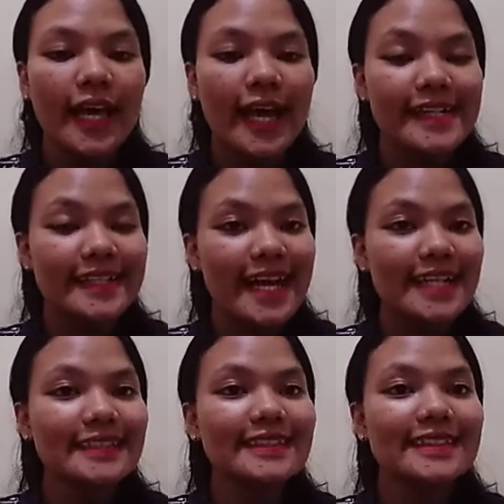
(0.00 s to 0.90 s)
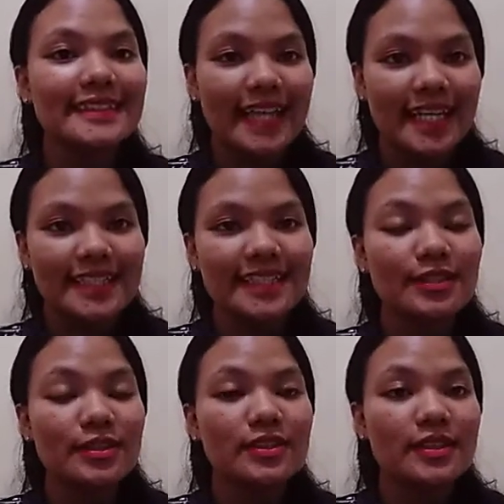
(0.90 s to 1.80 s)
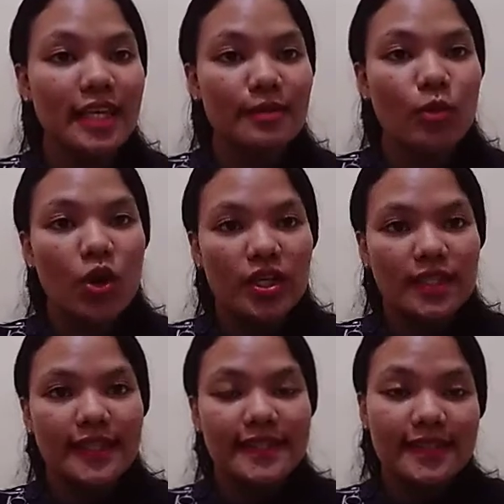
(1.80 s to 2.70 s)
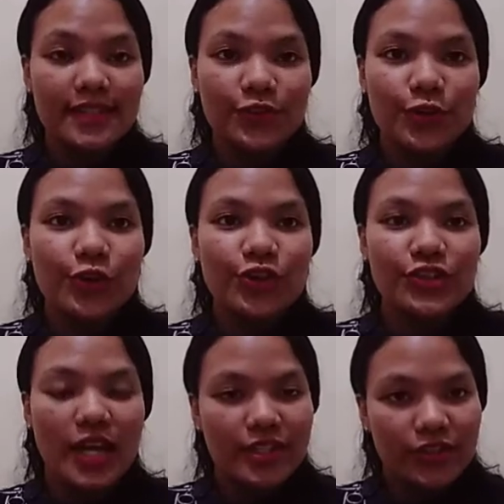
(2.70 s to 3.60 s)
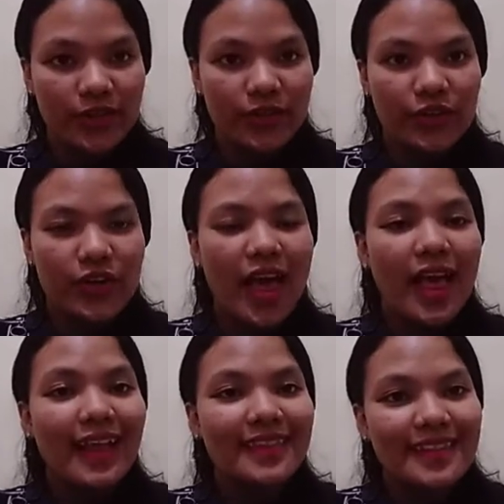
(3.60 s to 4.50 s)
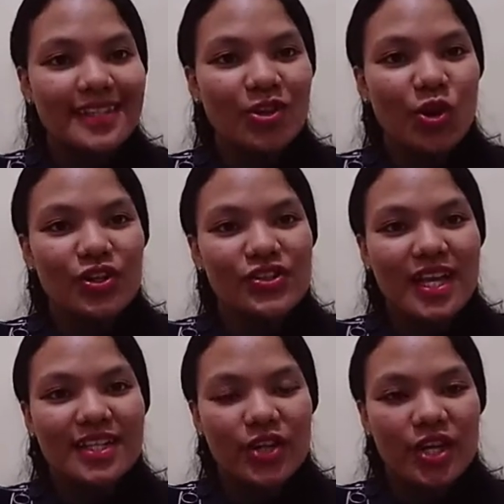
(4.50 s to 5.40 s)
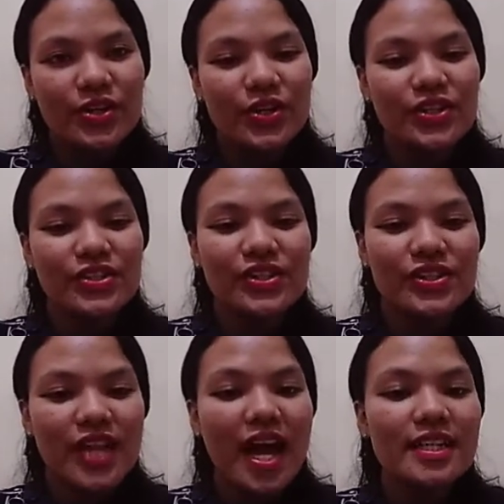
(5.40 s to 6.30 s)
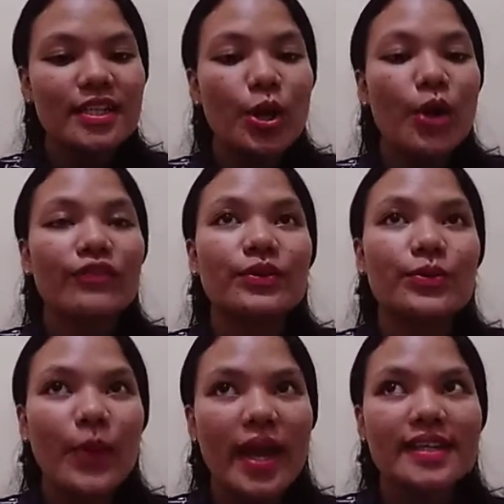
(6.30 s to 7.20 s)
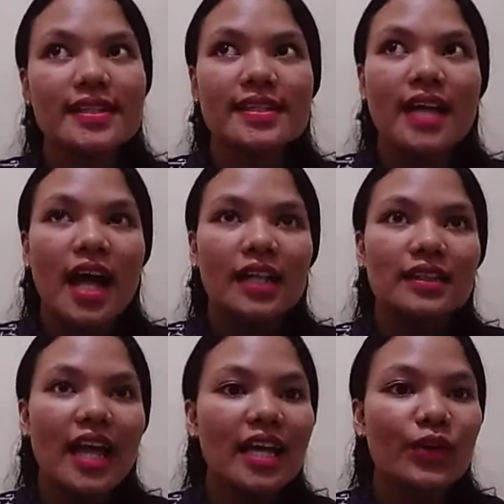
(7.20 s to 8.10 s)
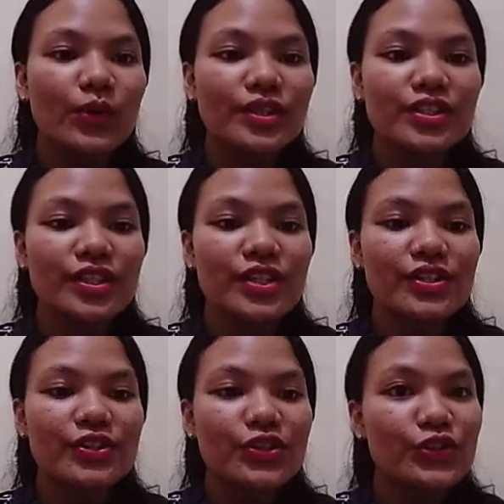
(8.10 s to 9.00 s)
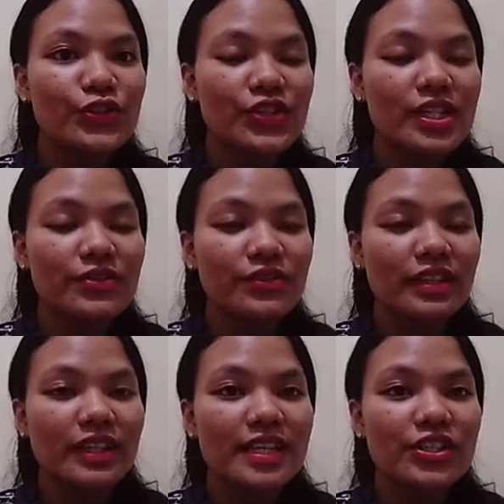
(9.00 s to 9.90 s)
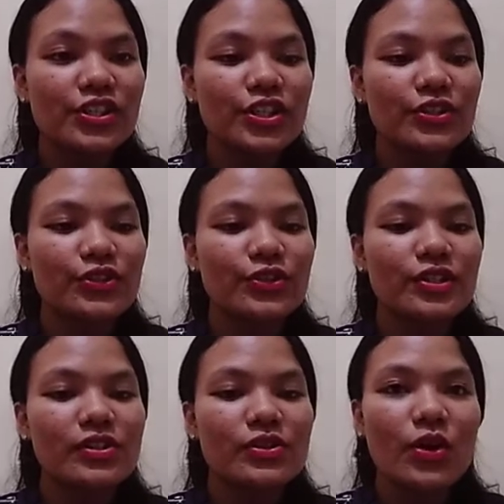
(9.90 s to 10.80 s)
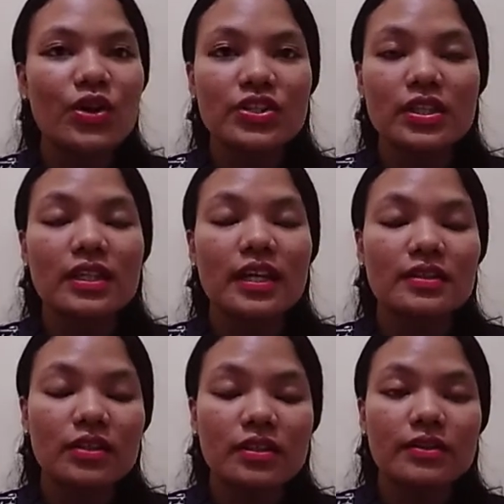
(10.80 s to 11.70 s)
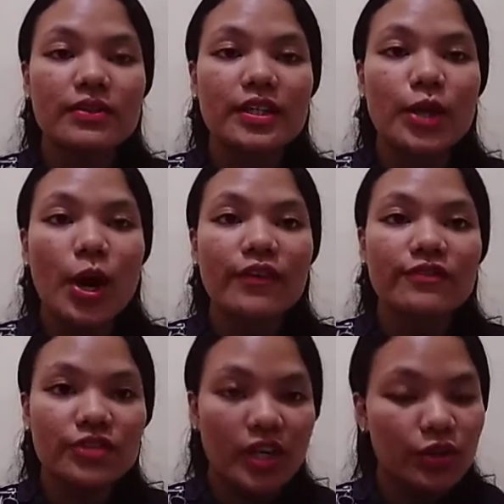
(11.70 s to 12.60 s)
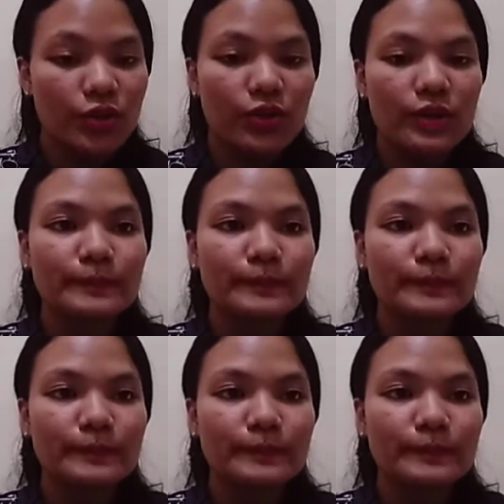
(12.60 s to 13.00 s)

And then the second key point is discourse and gender. Discourse and gender is the study of the ways language is used in relation to the social category of gender.